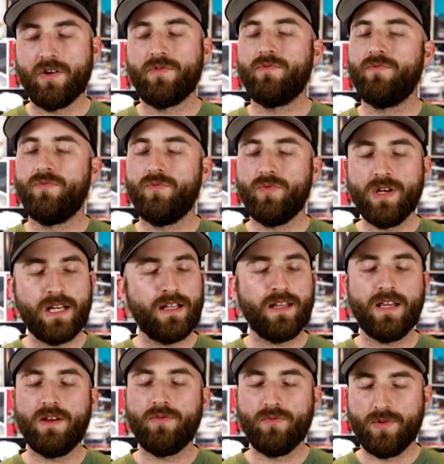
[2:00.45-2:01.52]
a
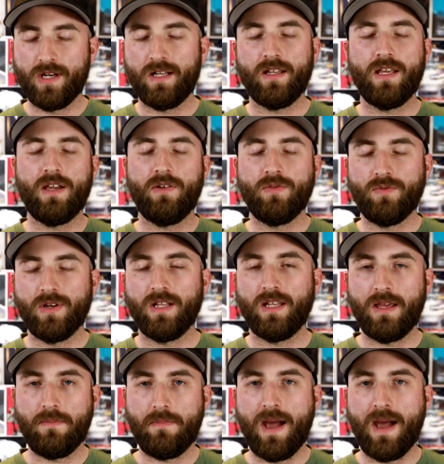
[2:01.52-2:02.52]
really, really, really